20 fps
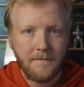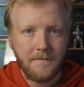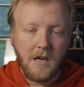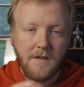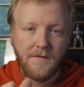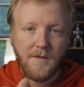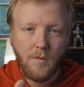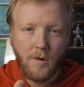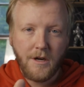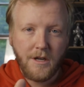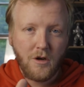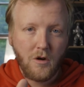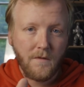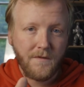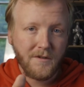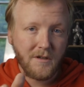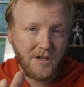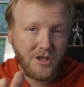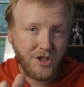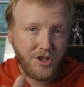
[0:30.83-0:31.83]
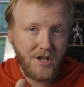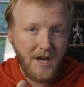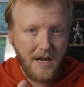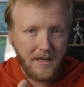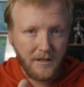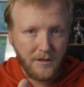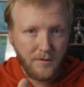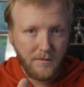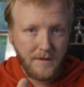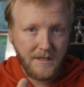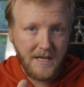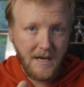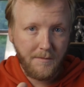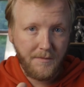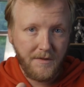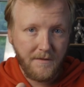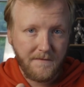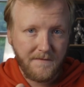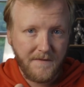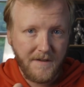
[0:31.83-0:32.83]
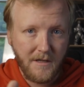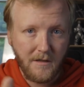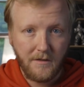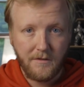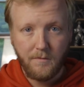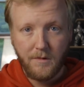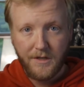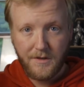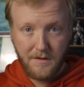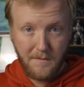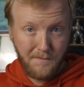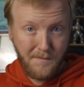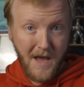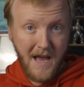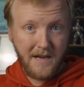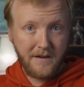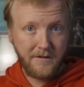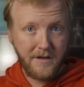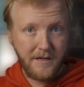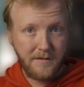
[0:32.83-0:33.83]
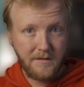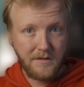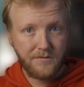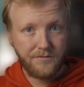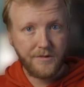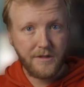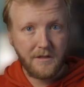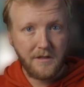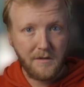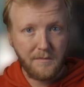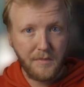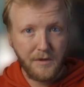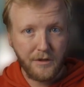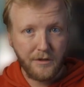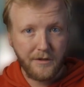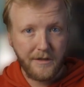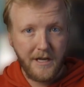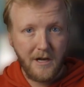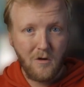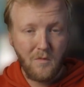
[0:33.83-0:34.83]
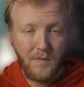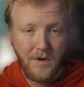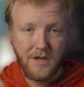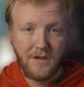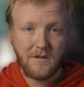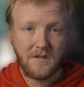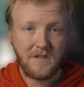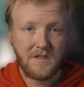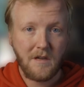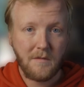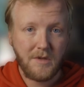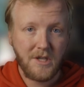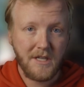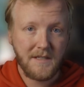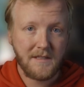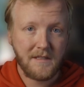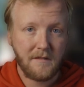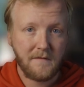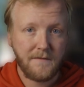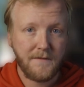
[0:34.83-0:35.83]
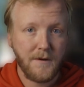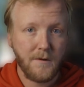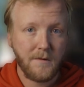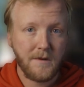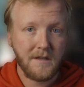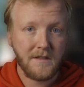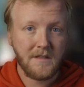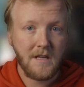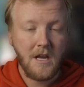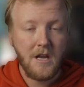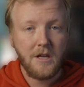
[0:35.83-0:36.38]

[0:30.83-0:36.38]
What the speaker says: If you want to go for a shallow depth of field where the background is really blurred out but your subject's in focus,